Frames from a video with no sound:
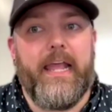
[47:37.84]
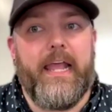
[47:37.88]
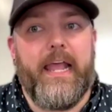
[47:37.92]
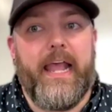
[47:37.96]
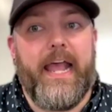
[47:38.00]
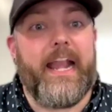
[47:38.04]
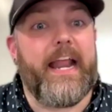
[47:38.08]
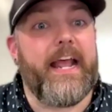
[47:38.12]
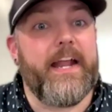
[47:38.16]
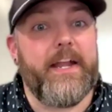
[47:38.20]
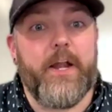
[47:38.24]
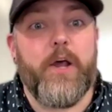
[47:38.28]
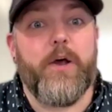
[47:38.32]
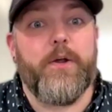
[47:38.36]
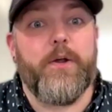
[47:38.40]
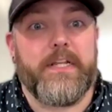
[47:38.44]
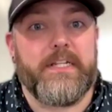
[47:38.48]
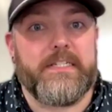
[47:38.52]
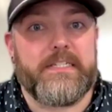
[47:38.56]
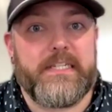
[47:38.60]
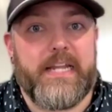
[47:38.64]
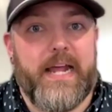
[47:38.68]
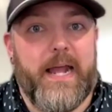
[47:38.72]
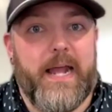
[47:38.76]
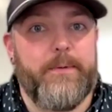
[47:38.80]
And I
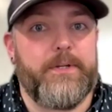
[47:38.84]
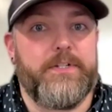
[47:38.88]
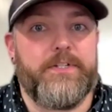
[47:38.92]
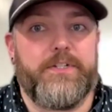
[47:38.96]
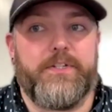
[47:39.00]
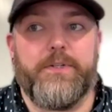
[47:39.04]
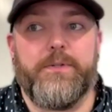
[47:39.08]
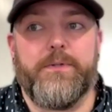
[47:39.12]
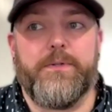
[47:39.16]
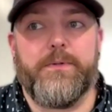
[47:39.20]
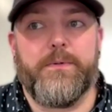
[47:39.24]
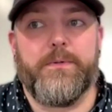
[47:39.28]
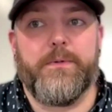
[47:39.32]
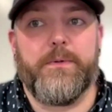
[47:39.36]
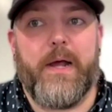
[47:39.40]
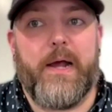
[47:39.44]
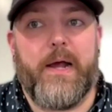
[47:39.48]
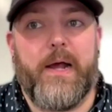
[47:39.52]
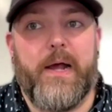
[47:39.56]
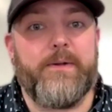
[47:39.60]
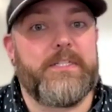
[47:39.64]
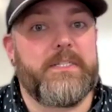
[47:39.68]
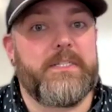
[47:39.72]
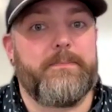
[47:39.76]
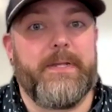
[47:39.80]
noticed I would
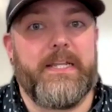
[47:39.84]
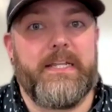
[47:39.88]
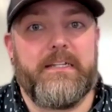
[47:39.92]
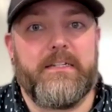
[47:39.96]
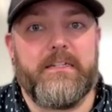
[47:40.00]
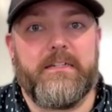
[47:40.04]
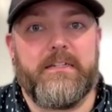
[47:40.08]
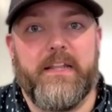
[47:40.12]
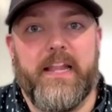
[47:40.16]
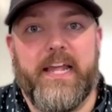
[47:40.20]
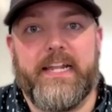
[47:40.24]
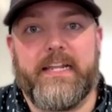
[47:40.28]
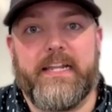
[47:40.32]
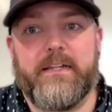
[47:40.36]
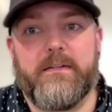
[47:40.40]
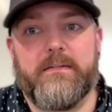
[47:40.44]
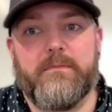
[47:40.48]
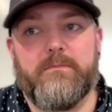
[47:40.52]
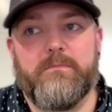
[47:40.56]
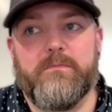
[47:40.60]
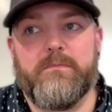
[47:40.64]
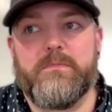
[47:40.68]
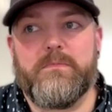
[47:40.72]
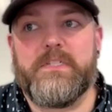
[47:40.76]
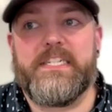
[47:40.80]
spend like
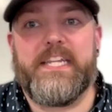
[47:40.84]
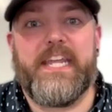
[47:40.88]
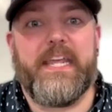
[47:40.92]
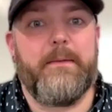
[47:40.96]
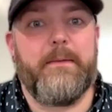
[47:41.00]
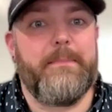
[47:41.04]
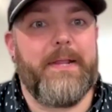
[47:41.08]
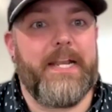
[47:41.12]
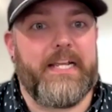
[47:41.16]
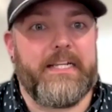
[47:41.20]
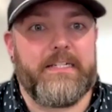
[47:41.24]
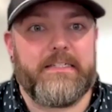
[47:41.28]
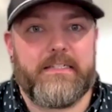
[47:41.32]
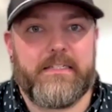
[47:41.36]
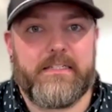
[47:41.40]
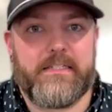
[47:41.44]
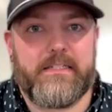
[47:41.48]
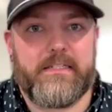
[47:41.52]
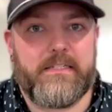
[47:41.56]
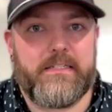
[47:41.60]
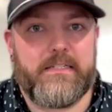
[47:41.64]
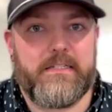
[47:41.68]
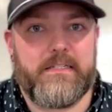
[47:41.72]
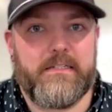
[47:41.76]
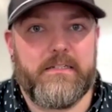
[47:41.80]
10
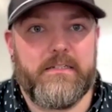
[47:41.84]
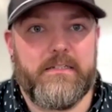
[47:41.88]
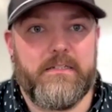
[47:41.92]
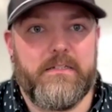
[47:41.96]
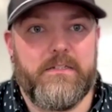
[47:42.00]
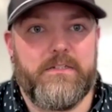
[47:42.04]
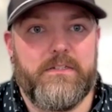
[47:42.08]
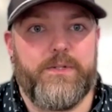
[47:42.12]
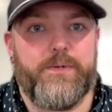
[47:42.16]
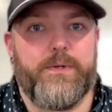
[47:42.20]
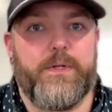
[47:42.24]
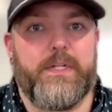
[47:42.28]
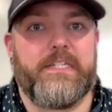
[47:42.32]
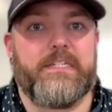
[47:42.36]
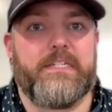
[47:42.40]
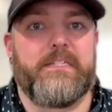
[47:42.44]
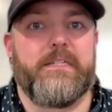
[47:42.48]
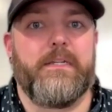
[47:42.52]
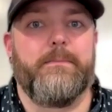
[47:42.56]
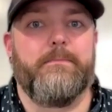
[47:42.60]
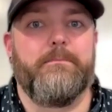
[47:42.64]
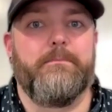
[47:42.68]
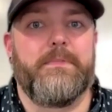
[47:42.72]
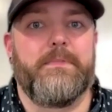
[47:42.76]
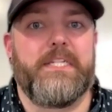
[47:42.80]
minutes doing
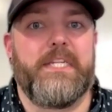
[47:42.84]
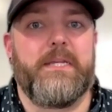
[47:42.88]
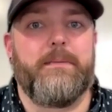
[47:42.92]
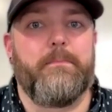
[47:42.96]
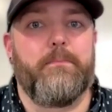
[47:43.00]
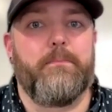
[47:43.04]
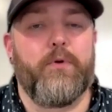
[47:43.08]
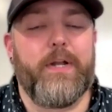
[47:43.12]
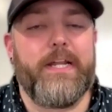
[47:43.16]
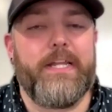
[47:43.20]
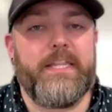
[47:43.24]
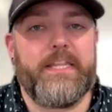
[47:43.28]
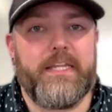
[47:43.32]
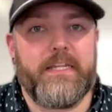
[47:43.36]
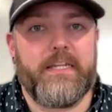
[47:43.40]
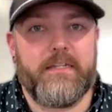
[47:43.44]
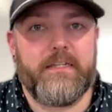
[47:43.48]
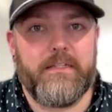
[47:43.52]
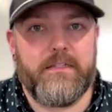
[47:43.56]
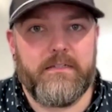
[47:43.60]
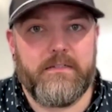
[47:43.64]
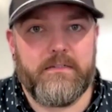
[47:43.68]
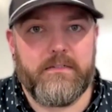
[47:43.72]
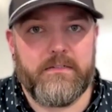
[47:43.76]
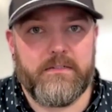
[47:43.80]
some deep
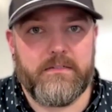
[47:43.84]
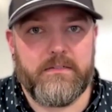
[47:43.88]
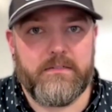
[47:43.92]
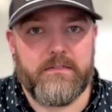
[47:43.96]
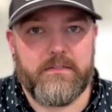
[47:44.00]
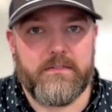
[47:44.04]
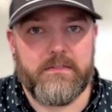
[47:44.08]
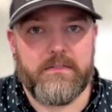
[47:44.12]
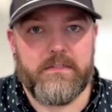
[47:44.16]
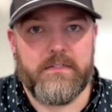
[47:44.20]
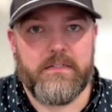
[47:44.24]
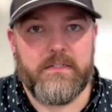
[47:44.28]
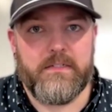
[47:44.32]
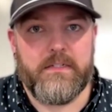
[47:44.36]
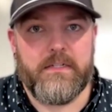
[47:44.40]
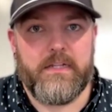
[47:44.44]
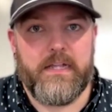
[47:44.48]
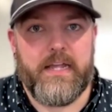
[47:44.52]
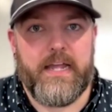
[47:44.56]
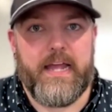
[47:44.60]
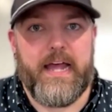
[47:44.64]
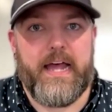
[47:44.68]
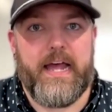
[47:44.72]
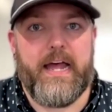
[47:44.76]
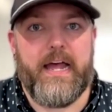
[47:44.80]
breathing,
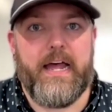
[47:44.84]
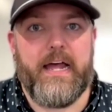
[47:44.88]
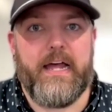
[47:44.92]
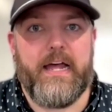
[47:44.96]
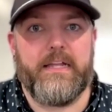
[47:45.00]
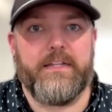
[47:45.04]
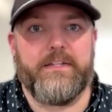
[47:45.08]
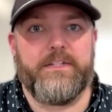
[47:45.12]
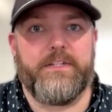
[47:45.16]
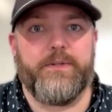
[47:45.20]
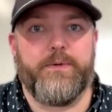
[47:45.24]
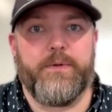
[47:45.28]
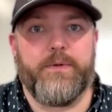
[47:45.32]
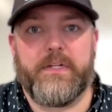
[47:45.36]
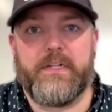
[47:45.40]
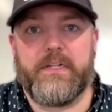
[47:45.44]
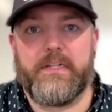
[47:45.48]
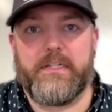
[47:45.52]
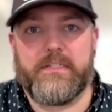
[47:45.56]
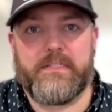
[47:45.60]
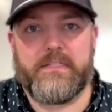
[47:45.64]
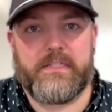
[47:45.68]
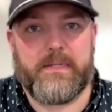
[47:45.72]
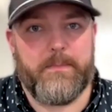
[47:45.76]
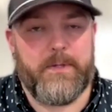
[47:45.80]

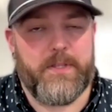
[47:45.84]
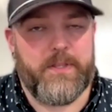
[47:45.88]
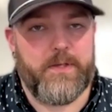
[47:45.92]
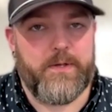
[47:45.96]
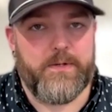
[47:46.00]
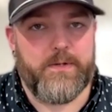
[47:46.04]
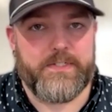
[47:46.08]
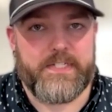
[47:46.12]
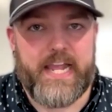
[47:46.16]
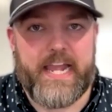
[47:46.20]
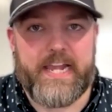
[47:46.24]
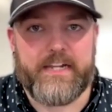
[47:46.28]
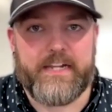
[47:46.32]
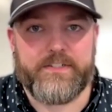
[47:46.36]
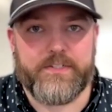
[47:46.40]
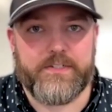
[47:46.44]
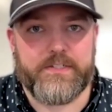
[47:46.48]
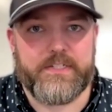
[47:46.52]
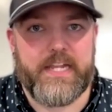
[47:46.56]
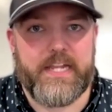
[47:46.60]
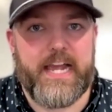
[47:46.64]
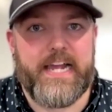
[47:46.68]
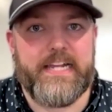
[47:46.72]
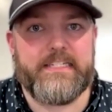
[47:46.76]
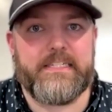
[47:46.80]
doing some of those
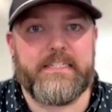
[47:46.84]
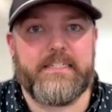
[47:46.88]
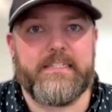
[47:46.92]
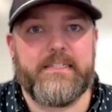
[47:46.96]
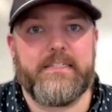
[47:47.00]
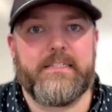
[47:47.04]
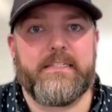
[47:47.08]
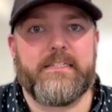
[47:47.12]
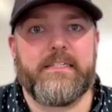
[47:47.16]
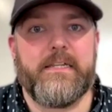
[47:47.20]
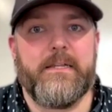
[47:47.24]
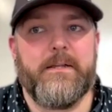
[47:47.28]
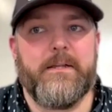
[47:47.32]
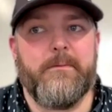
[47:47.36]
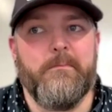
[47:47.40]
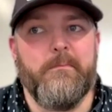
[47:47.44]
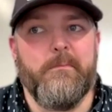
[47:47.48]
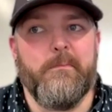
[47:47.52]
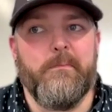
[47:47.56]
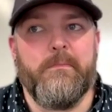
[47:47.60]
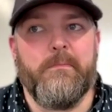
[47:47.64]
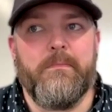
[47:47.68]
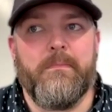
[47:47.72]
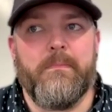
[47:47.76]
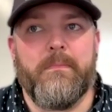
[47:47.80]
exercises.
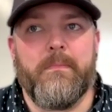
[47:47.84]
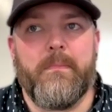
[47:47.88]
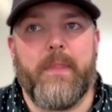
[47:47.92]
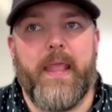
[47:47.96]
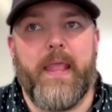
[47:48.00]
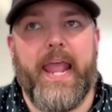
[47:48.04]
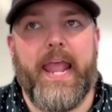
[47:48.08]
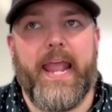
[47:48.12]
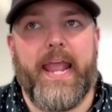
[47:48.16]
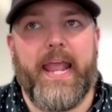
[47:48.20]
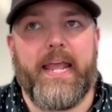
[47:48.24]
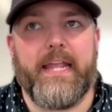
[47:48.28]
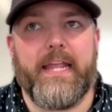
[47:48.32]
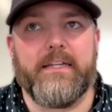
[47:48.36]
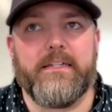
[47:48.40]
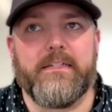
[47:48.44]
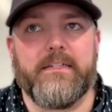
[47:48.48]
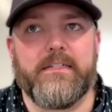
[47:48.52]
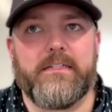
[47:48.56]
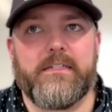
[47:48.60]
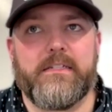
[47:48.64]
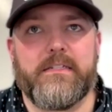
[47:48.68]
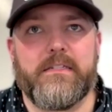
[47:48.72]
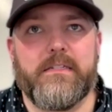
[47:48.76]
And